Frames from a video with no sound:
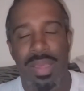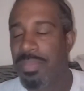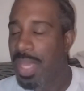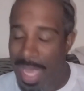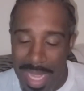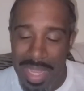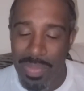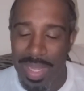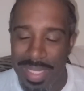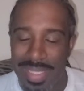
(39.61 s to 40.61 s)
But
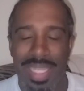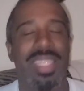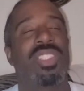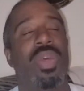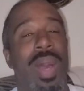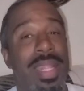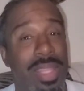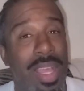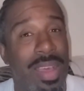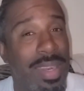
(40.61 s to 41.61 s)
anyways, so I
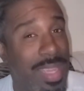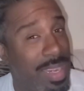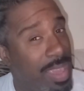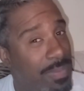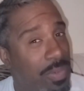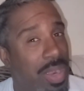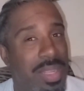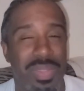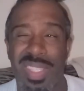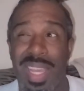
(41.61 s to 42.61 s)
thought, cannot front,
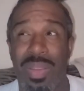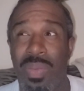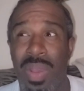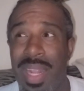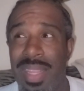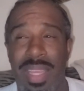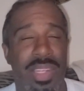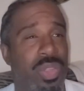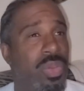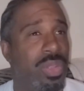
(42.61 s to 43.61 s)
it was like, well, I think
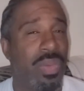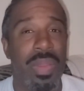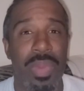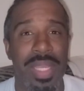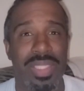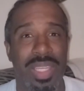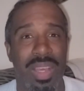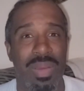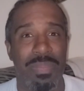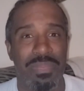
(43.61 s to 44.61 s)
2 or 3 weeks
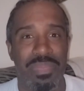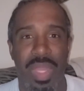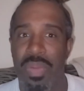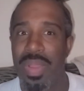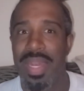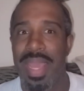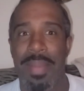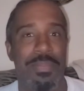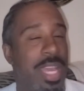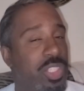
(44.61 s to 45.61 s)
ago when
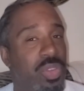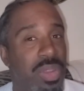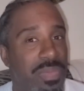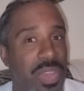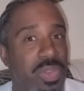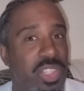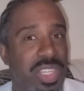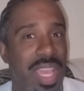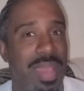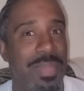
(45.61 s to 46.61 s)
that Metro and Future
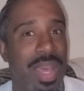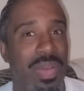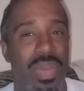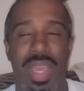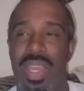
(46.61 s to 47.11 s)
came out,